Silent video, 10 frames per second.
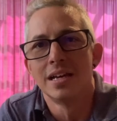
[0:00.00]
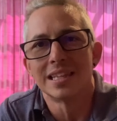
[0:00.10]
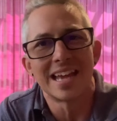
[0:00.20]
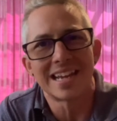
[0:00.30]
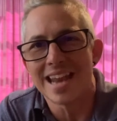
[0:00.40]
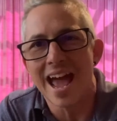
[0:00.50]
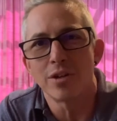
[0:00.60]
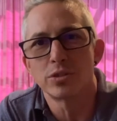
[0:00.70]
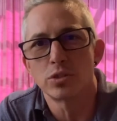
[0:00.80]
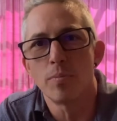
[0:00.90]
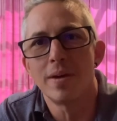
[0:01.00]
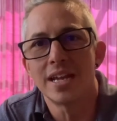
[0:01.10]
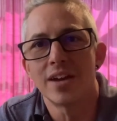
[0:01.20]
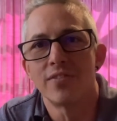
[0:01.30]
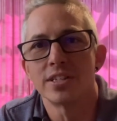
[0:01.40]
Like now, so
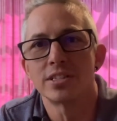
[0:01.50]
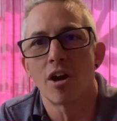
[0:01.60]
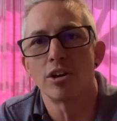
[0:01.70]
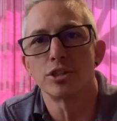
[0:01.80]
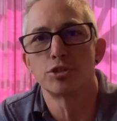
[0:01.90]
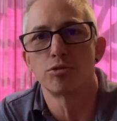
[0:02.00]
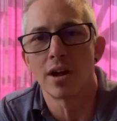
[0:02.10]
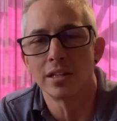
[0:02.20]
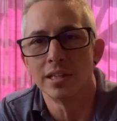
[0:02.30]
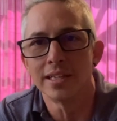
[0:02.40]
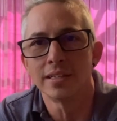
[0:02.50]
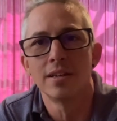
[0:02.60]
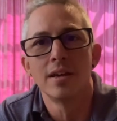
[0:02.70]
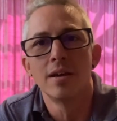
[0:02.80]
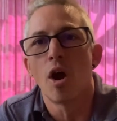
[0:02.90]
many of us are struggling,
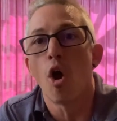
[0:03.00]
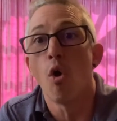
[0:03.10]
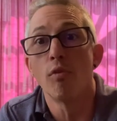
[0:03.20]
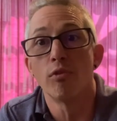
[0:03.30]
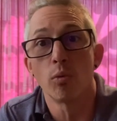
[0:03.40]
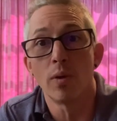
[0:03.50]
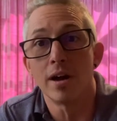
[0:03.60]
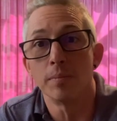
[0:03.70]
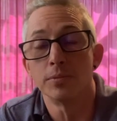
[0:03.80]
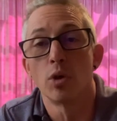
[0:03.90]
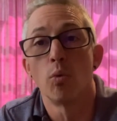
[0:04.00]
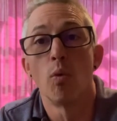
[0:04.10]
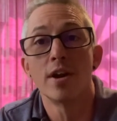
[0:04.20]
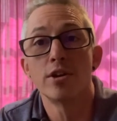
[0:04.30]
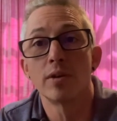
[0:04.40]
overwhelmed,
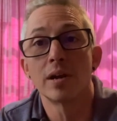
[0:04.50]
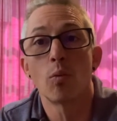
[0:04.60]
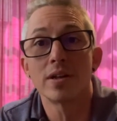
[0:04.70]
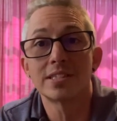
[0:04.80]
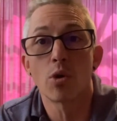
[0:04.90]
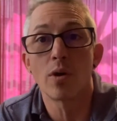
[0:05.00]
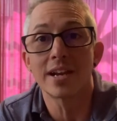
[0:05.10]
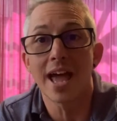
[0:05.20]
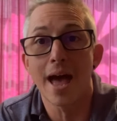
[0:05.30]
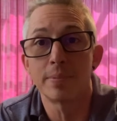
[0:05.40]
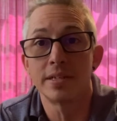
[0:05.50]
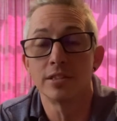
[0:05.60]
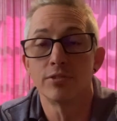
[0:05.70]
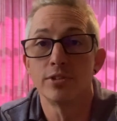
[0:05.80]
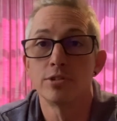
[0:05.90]
wondering what's going to happen in
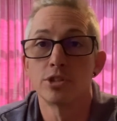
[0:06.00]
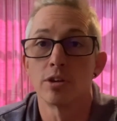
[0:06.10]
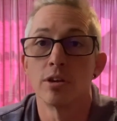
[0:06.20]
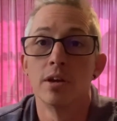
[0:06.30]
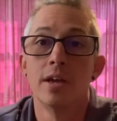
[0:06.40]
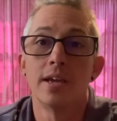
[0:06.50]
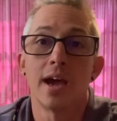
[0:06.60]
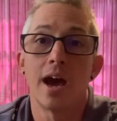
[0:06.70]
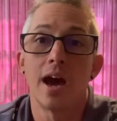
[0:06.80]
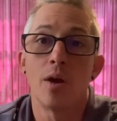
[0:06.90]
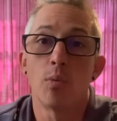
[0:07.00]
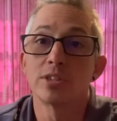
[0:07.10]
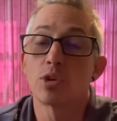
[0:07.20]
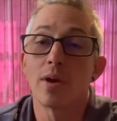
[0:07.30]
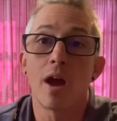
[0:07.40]
the future,
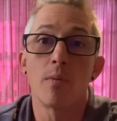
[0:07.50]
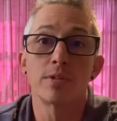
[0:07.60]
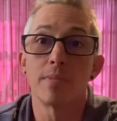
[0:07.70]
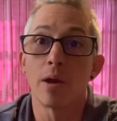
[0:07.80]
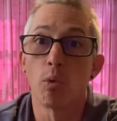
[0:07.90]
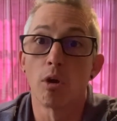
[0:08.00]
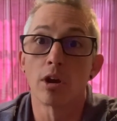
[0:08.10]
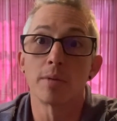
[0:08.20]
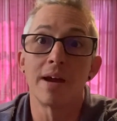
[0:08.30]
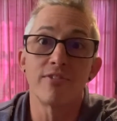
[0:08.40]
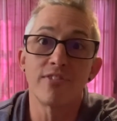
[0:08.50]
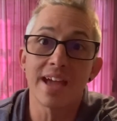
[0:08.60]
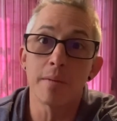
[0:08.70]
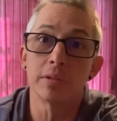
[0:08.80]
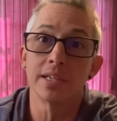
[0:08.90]
what's going on with my work, my
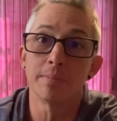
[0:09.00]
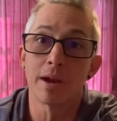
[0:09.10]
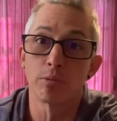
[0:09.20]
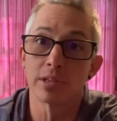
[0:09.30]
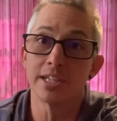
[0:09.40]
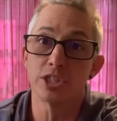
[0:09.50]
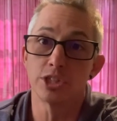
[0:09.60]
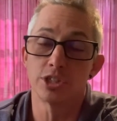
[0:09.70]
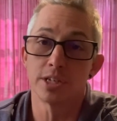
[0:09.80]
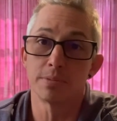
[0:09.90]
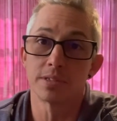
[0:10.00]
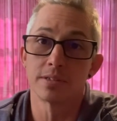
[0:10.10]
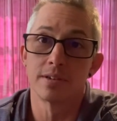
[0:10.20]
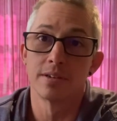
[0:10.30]
family, my relationships.